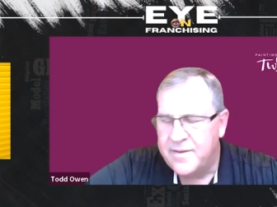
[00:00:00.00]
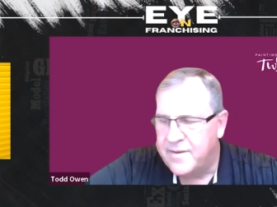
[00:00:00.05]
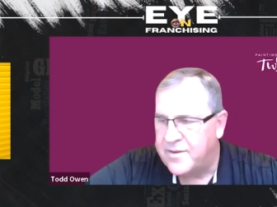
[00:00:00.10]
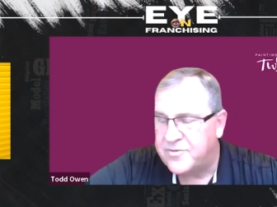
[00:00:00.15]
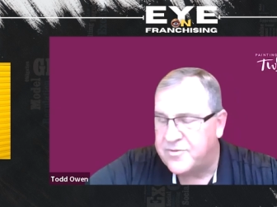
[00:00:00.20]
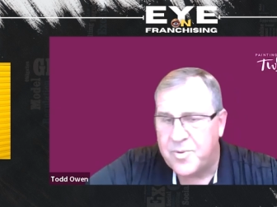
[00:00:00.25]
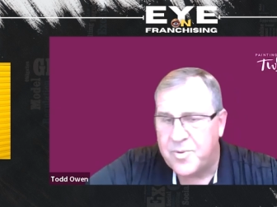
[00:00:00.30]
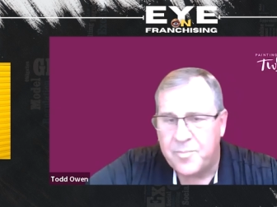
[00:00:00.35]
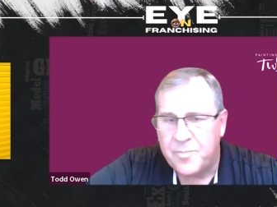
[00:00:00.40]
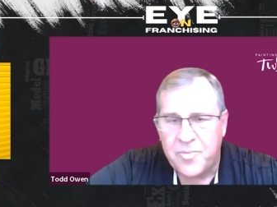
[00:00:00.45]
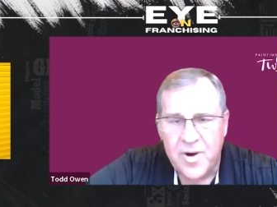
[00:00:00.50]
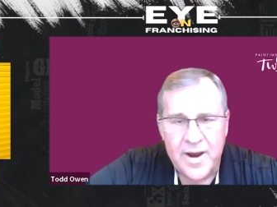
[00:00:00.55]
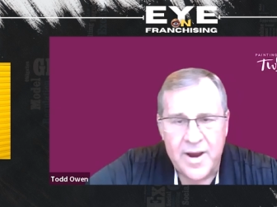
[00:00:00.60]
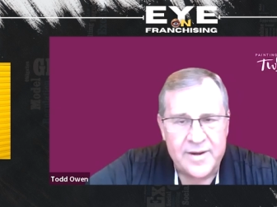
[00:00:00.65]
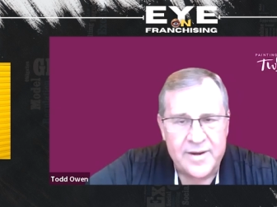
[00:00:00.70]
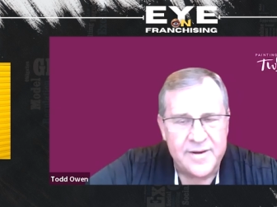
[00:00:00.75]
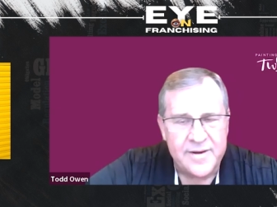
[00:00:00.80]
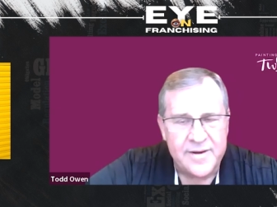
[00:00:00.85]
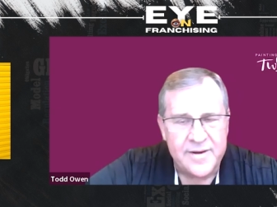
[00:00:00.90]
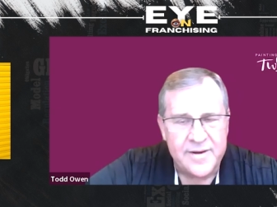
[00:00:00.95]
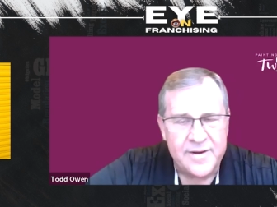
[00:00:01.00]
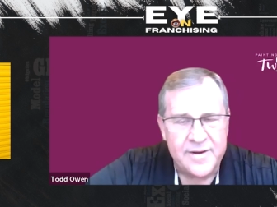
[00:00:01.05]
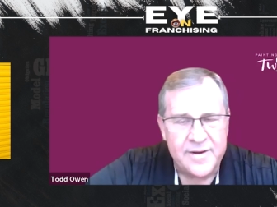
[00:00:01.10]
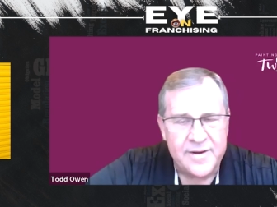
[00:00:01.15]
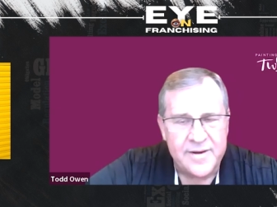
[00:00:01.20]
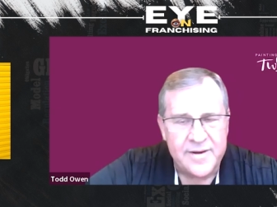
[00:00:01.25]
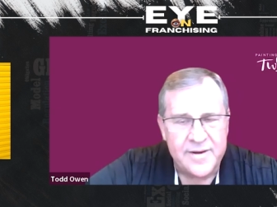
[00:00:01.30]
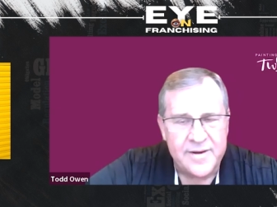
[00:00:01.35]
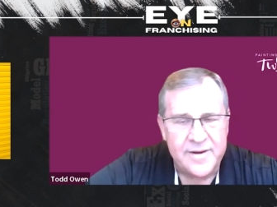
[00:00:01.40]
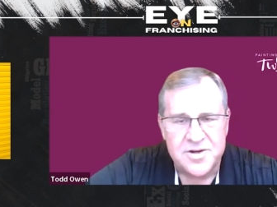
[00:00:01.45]
It's
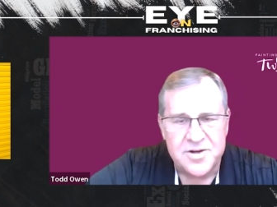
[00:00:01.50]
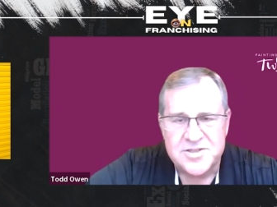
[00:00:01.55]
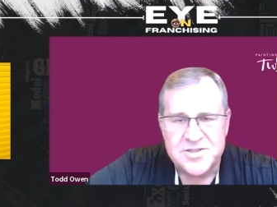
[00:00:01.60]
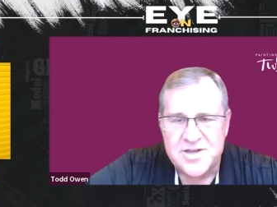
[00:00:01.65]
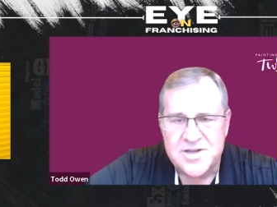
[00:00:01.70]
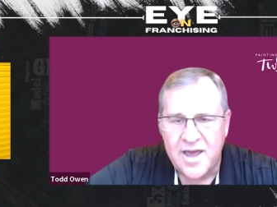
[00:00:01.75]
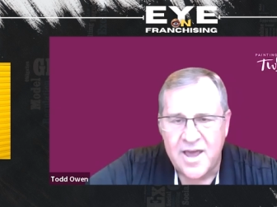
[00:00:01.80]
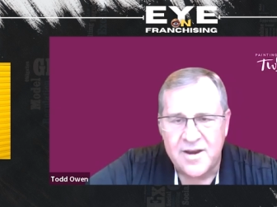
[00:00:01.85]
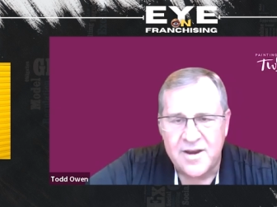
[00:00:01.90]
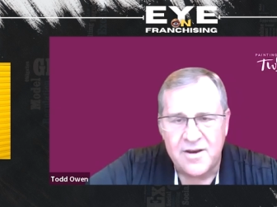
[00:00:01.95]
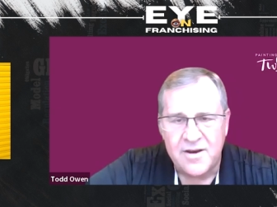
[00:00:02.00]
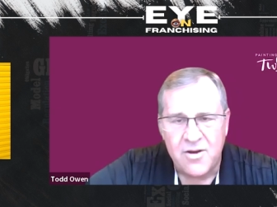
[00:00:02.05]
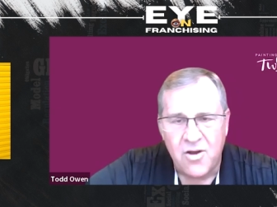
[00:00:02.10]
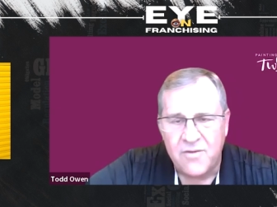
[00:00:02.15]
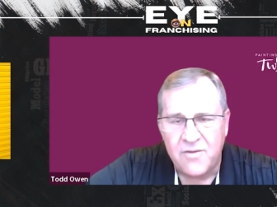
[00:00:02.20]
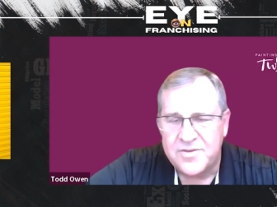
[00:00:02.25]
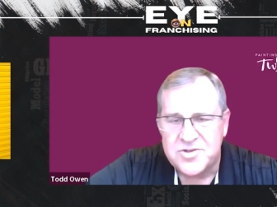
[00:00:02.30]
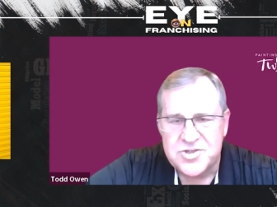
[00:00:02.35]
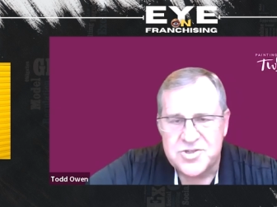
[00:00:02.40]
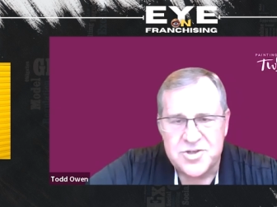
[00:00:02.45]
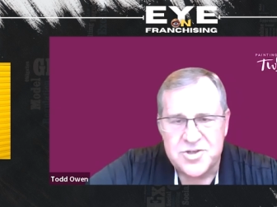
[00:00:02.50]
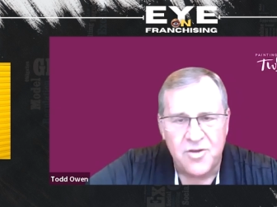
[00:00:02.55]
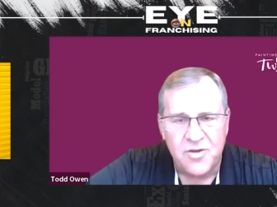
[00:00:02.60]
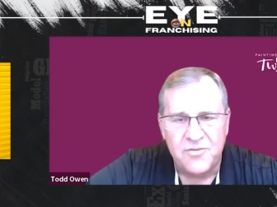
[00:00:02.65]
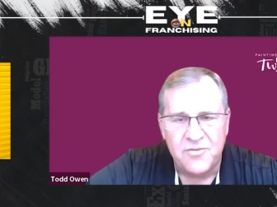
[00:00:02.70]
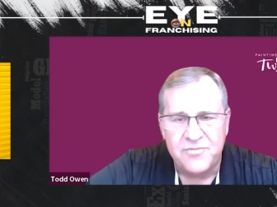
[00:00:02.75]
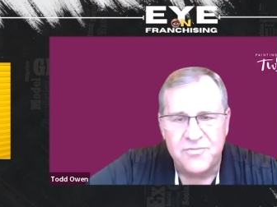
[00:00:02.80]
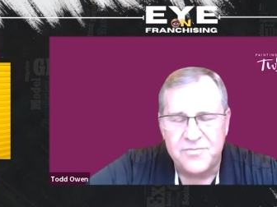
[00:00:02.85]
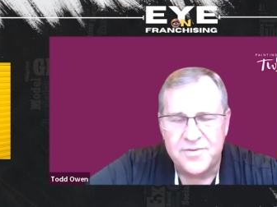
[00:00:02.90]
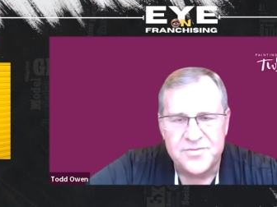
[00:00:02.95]
proprietary in nature. It's not an
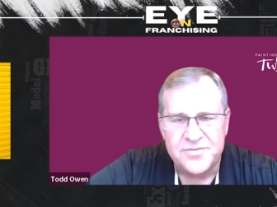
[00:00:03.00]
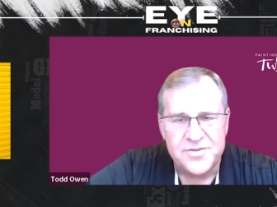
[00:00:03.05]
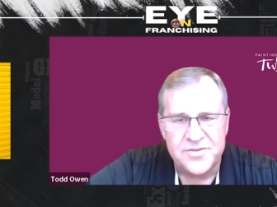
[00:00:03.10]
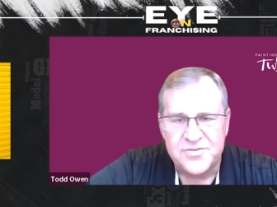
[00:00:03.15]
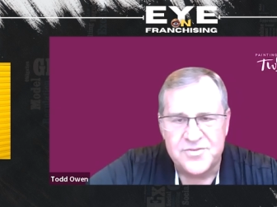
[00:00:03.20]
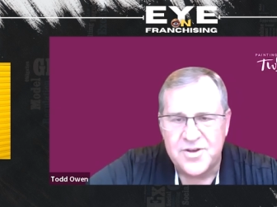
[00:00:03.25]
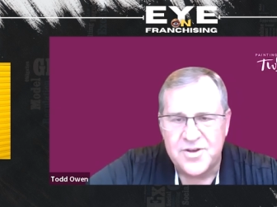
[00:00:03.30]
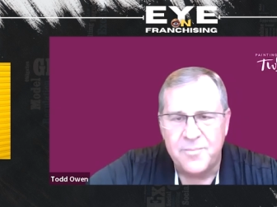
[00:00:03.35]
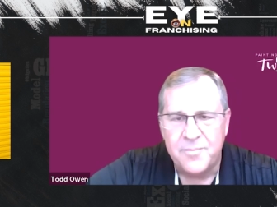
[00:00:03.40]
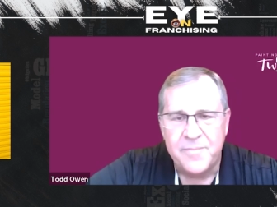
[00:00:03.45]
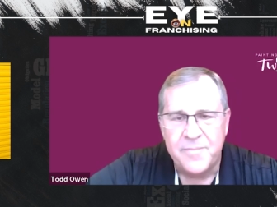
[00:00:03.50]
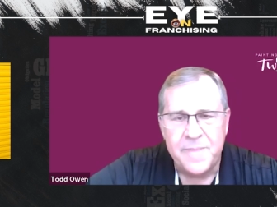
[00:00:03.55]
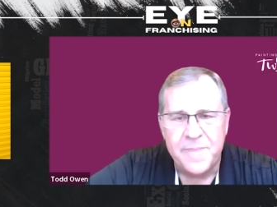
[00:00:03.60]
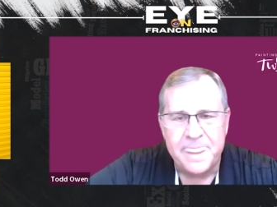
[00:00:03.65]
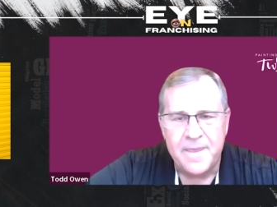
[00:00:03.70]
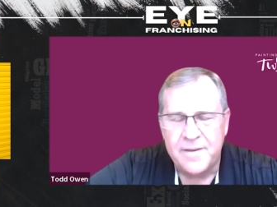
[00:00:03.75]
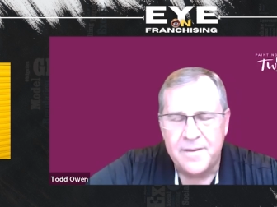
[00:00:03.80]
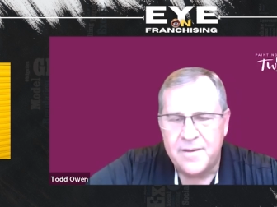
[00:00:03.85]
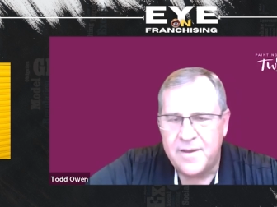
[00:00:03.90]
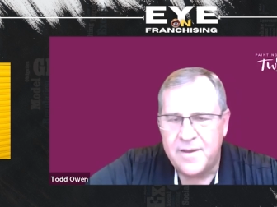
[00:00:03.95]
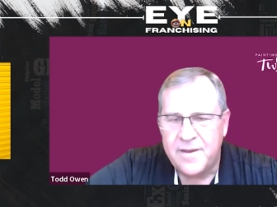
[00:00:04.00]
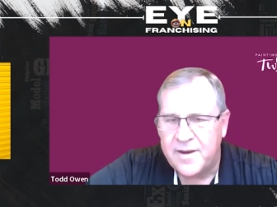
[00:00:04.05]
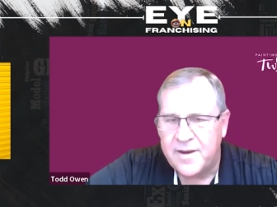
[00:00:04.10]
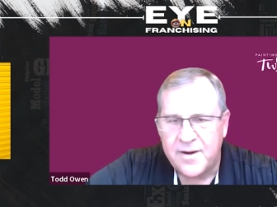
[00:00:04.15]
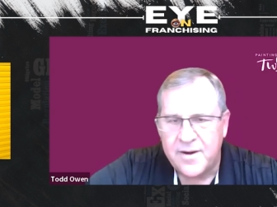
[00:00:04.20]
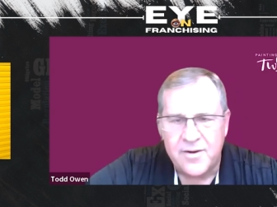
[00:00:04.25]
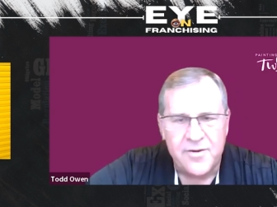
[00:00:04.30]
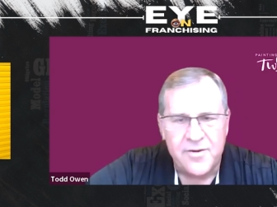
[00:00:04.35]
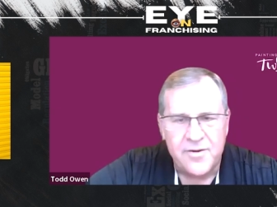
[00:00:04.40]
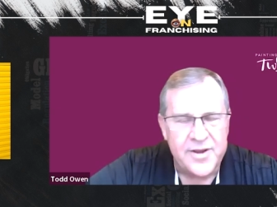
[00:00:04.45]
off-the-shelf system.
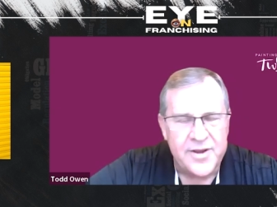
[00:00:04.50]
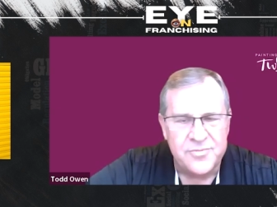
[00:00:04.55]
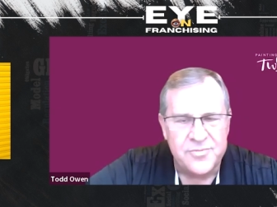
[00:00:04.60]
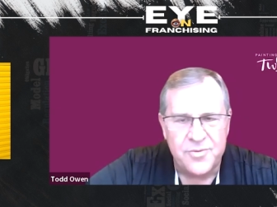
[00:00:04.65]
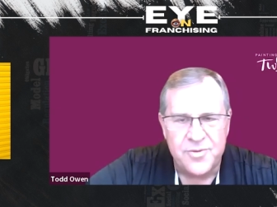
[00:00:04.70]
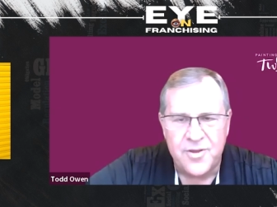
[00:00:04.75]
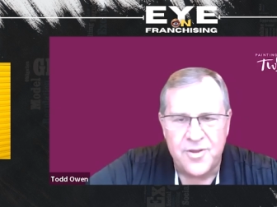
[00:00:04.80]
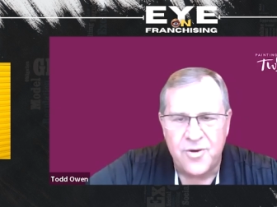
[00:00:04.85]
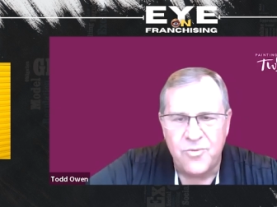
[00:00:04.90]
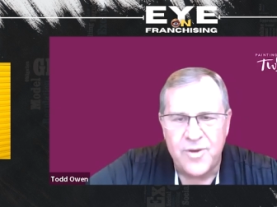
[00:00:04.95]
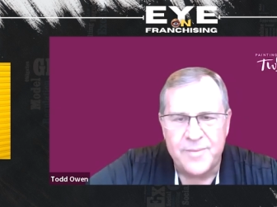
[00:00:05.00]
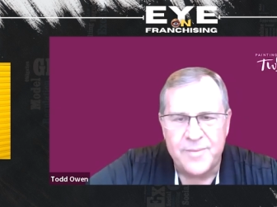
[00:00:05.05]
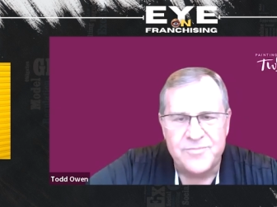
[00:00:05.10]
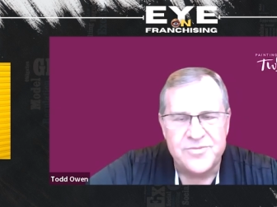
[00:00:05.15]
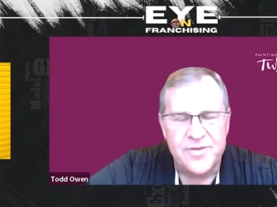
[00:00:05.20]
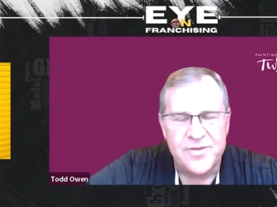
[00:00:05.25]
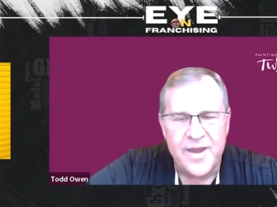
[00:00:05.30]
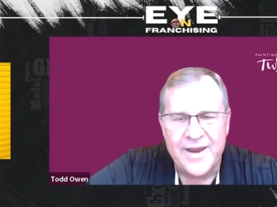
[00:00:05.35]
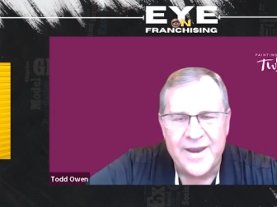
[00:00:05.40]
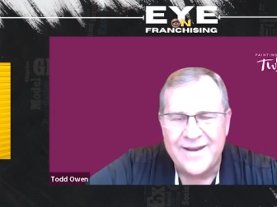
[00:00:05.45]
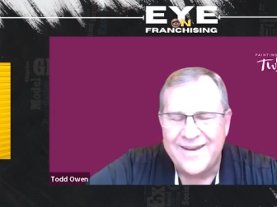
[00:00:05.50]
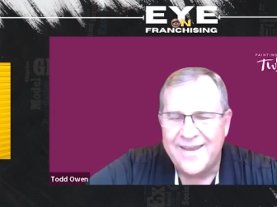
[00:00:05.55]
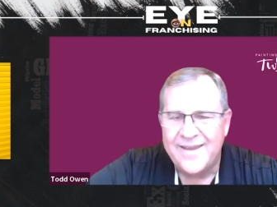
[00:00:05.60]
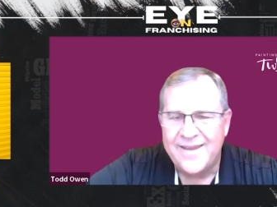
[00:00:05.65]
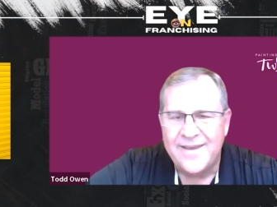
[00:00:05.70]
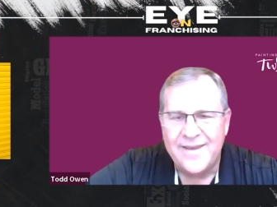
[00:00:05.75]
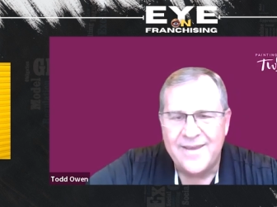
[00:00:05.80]
It integrates with our website.